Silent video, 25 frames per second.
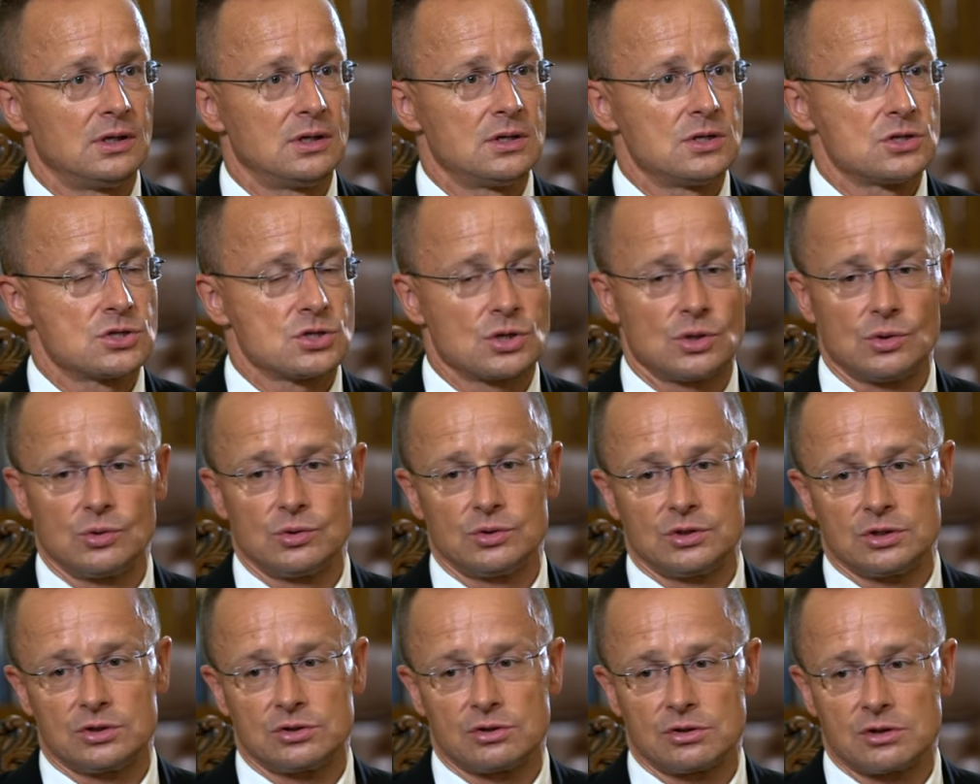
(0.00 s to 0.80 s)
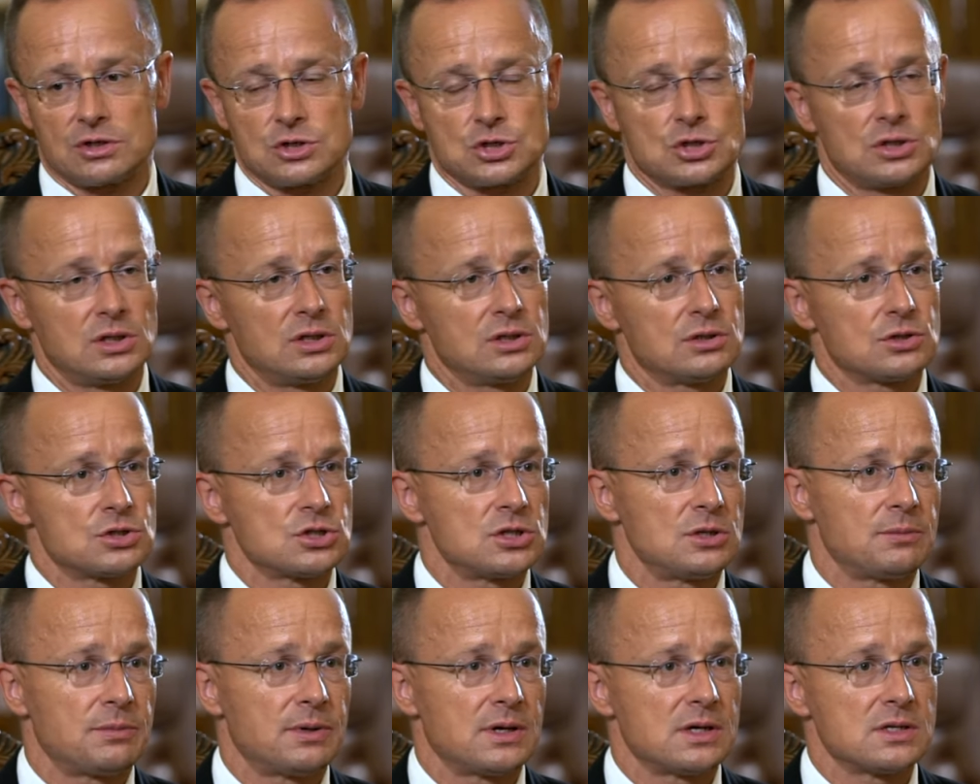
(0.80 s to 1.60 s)
So the Turkish
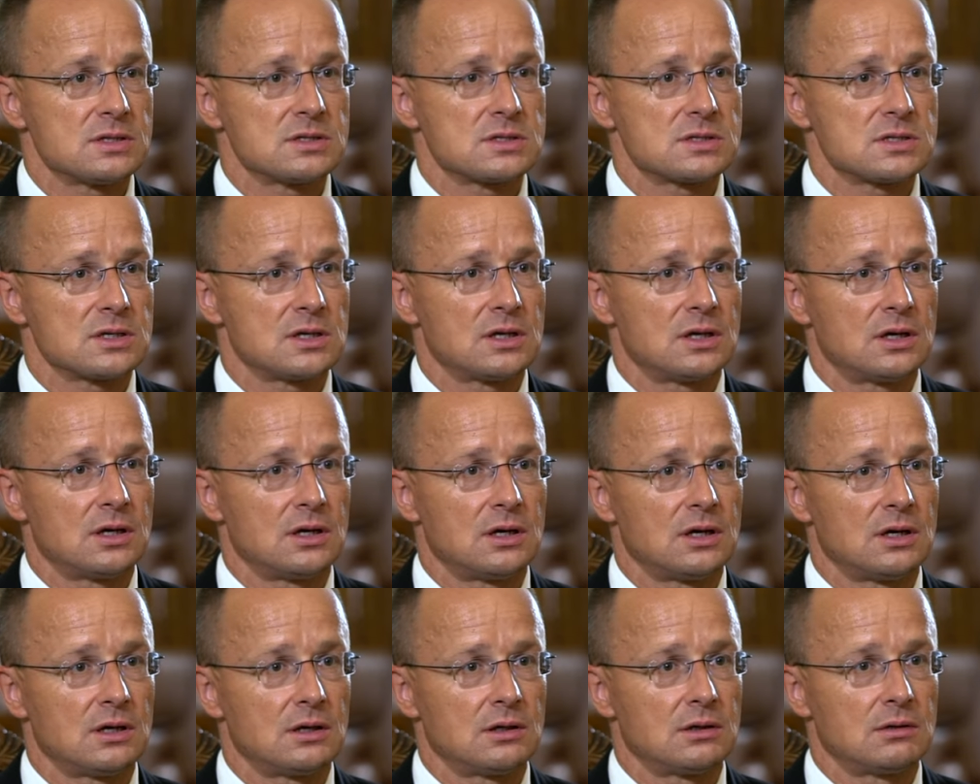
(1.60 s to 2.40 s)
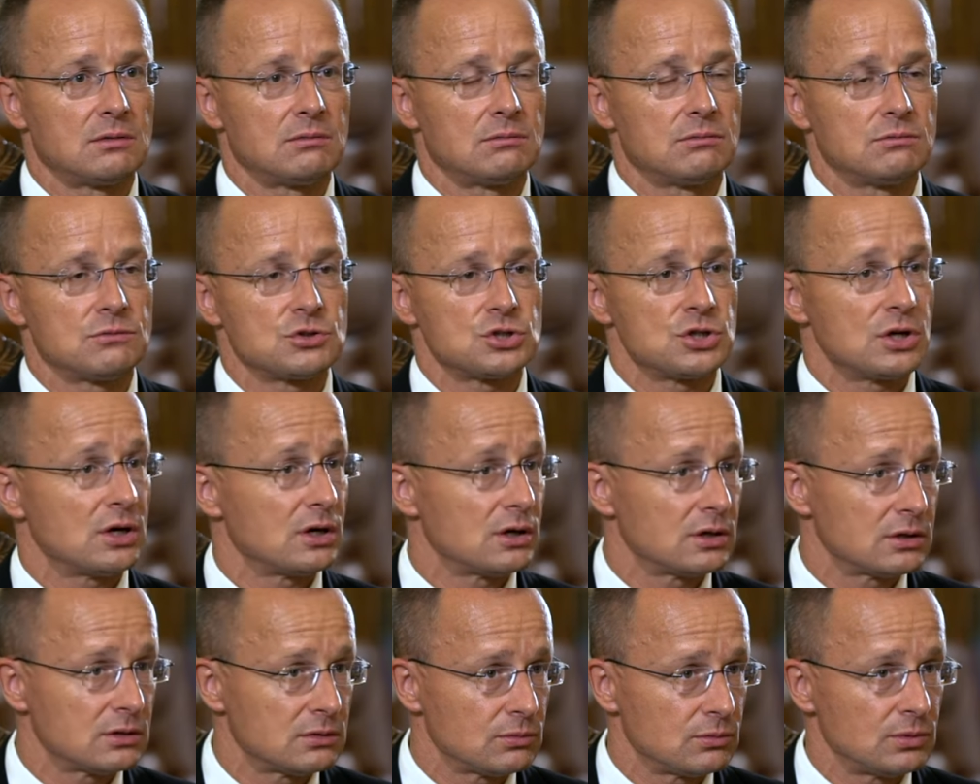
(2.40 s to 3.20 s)
leadership has um,
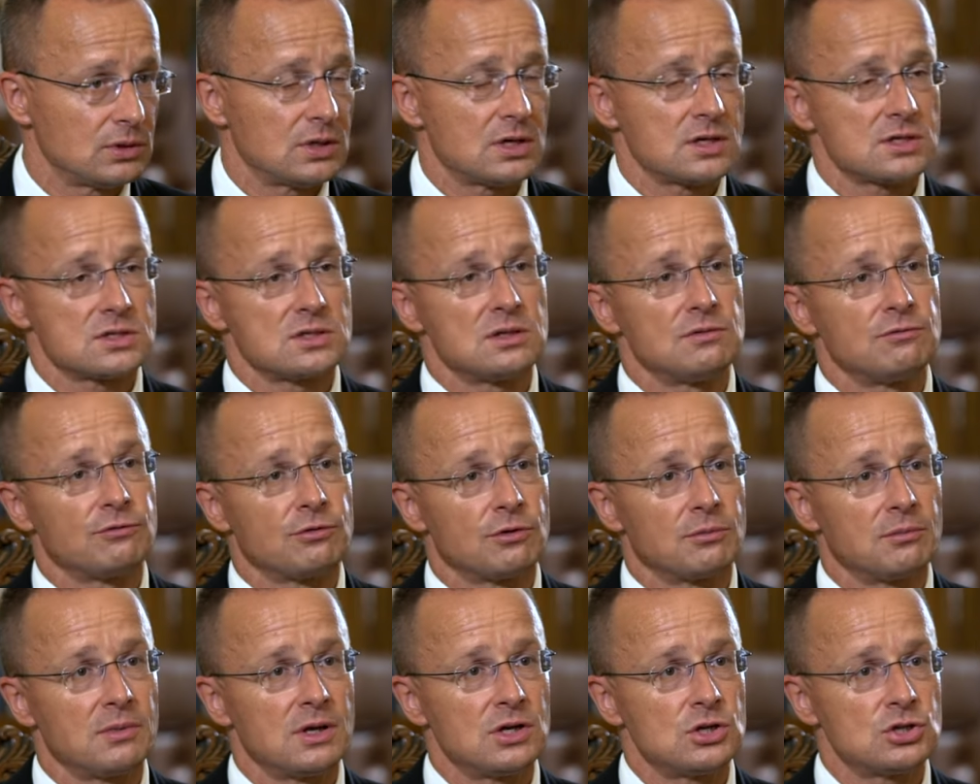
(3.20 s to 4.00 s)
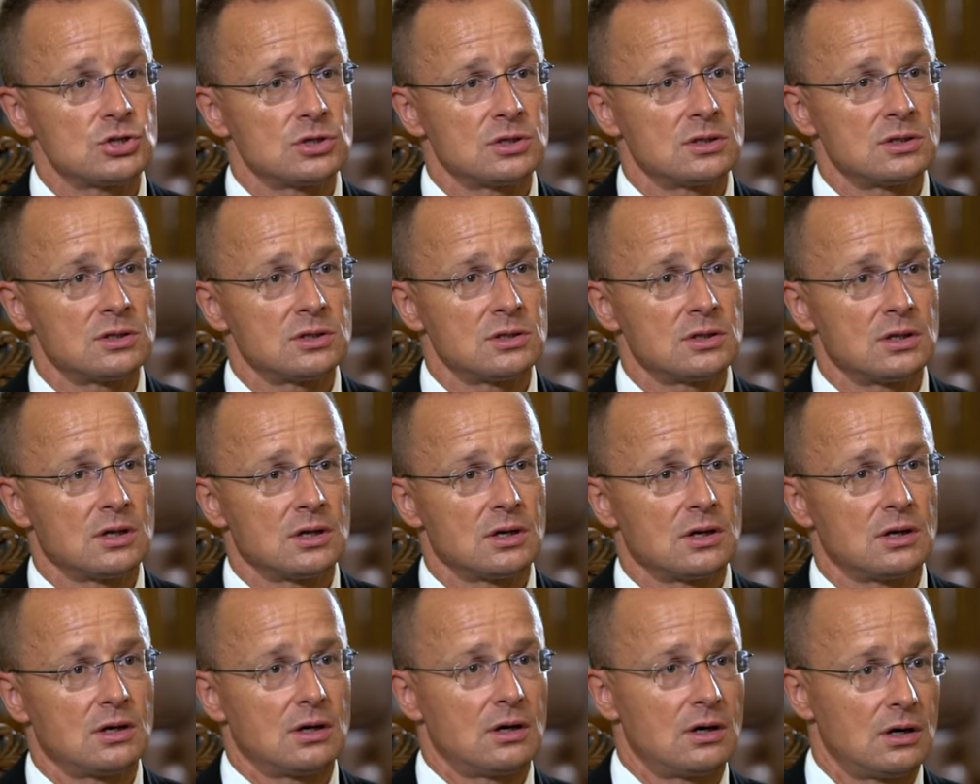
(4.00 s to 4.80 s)
shared with us the information
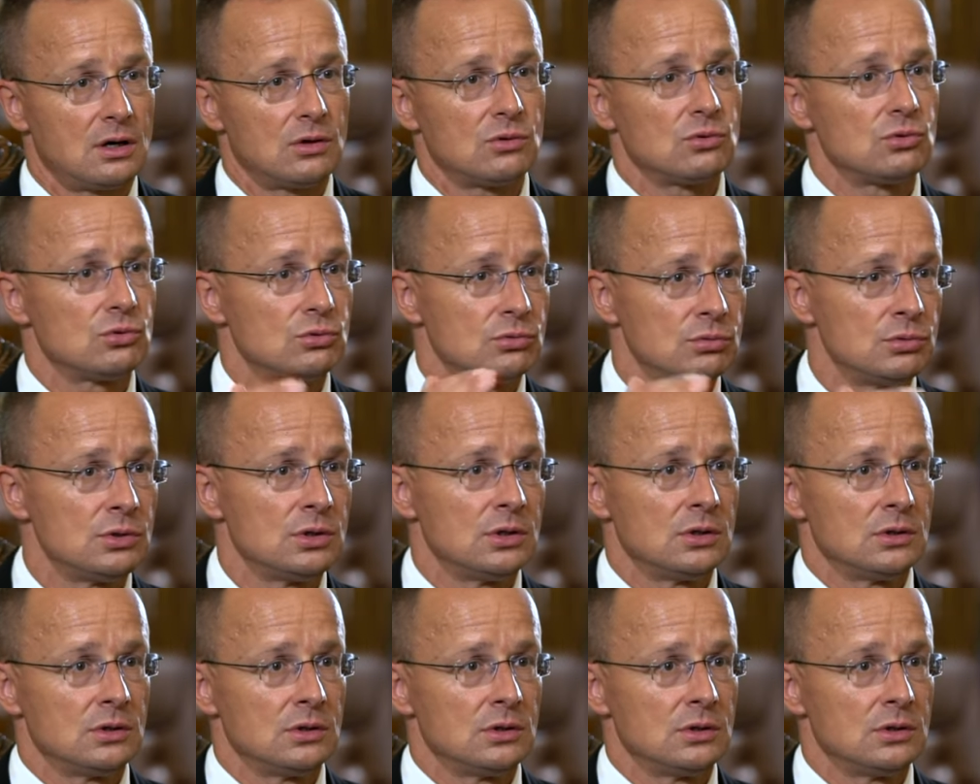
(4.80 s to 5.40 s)
how